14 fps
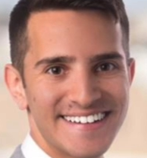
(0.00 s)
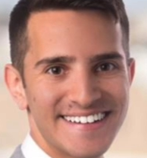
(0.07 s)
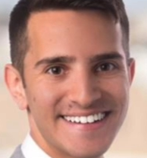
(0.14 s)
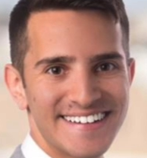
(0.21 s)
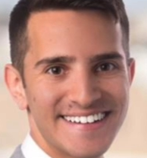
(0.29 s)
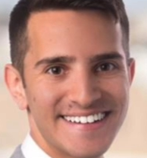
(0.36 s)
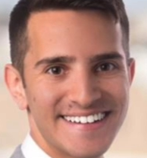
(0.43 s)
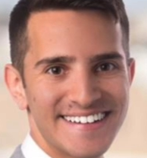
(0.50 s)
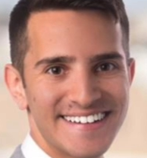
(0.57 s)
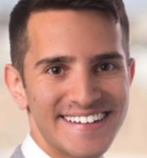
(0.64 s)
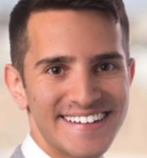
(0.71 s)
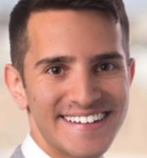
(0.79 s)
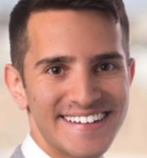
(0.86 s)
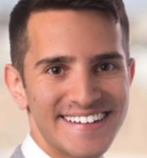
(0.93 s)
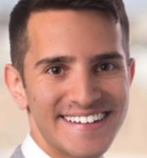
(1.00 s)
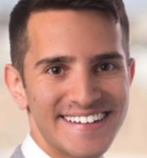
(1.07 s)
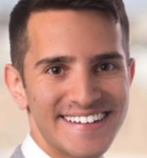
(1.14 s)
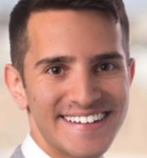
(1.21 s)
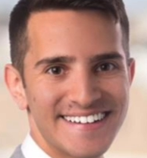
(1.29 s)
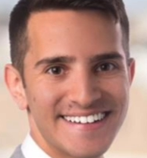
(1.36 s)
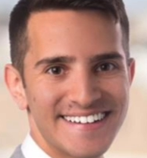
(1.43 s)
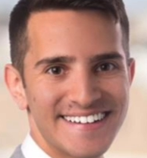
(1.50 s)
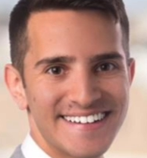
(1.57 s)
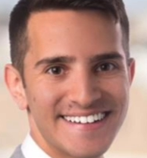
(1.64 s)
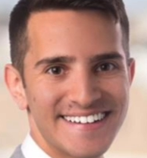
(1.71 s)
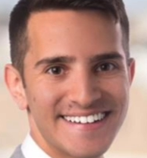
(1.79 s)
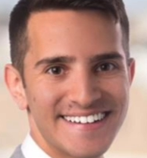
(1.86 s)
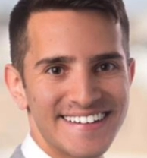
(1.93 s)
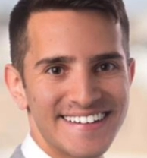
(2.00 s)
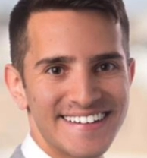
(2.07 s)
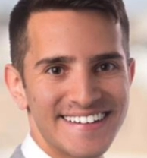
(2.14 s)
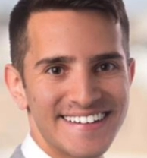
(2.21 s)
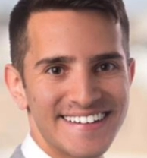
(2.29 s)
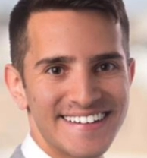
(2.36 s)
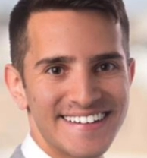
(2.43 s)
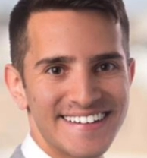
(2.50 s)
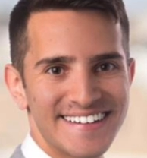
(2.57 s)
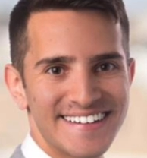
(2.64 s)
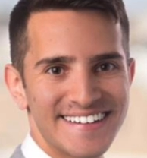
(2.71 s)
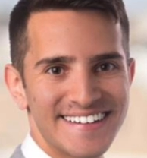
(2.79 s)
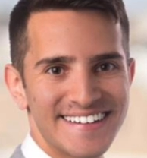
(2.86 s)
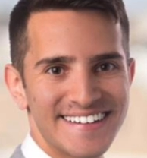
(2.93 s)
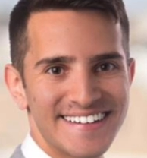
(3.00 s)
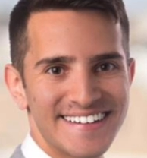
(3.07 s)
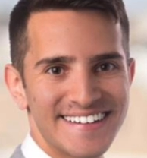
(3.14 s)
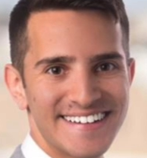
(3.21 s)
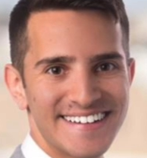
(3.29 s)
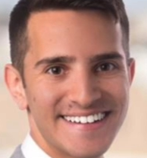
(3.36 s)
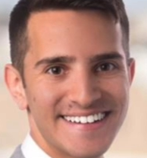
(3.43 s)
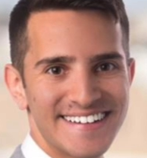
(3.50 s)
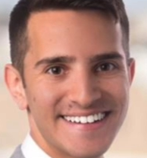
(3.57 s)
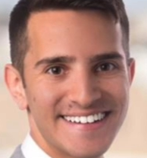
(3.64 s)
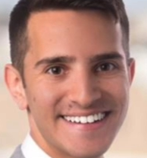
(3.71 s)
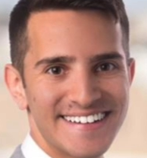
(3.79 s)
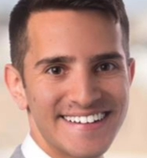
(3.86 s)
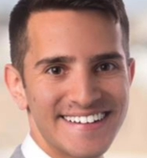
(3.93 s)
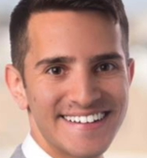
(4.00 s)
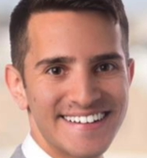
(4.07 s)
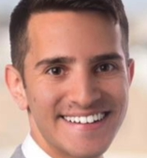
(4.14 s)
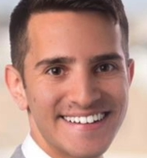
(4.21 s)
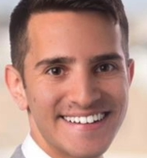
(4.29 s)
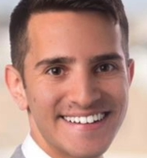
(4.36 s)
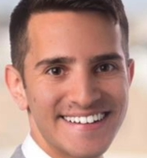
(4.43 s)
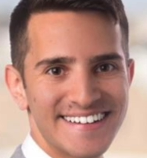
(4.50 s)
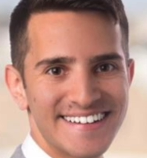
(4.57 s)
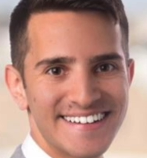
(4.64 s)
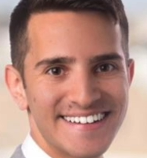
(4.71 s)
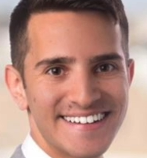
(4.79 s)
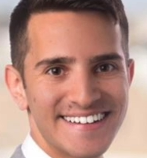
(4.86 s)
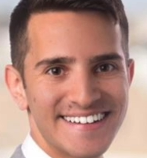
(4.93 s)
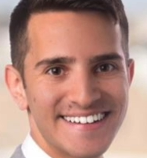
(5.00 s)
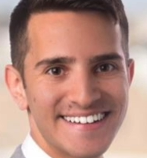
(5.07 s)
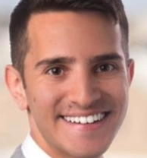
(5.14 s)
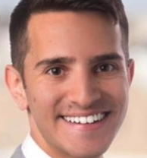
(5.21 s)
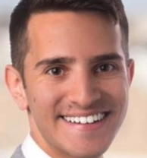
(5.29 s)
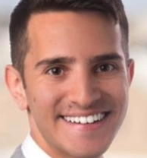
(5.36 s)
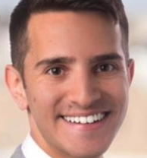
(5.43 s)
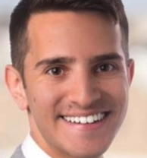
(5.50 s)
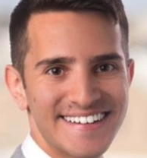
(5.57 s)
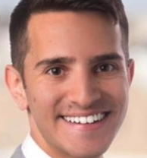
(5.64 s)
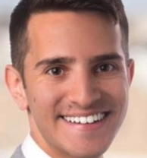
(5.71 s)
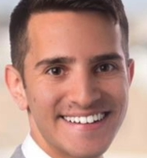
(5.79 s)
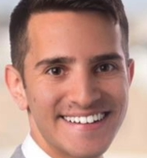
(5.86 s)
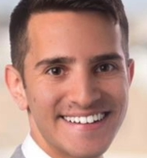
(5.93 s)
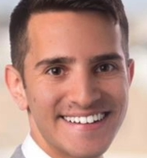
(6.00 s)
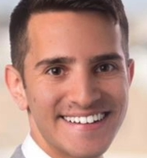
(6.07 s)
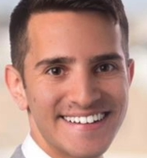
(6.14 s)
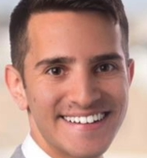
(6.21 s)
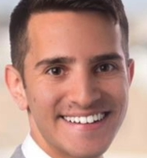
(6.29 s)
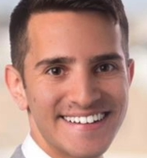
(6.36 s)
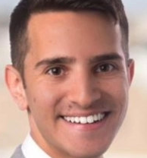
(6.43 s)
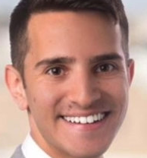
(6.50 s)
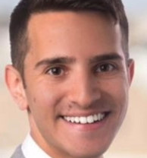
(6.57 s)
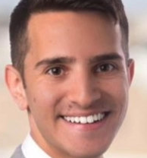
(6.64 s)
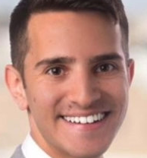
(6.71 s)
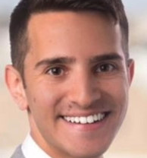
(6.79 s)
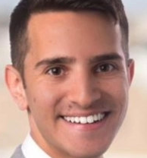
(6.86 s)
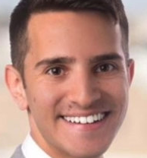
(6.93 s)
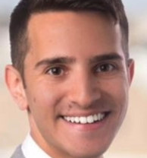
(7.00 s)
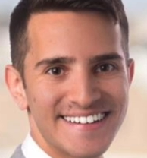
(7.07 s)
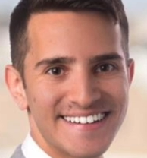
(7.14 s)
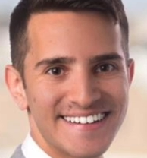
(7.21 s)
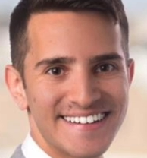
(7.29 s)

This is a still picture; no speech is visible.